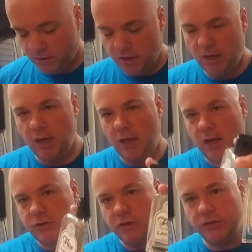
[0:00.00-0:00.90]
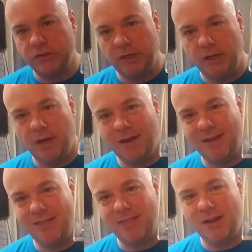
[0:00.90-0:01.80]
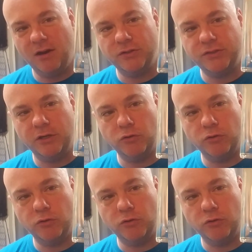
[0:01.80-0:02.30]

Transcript: And as you can see, there's their